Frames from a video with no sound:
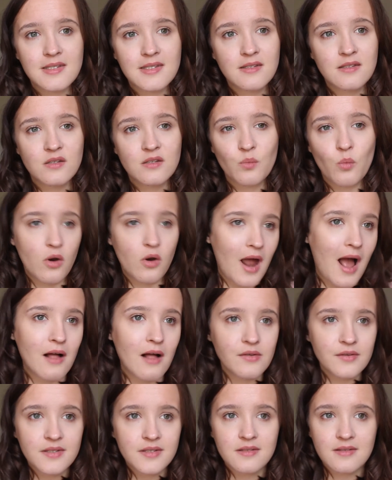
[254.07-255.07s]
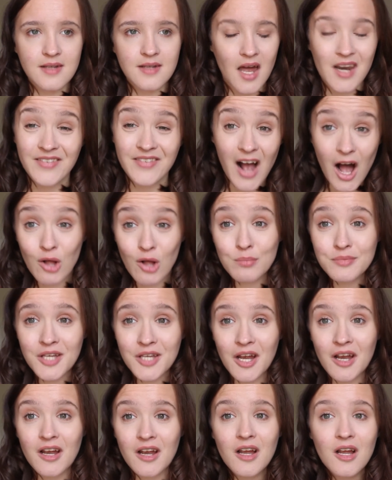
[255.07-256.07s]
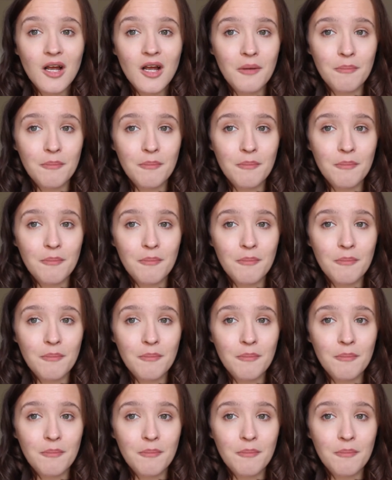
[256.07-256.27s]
someone else kind of helped her,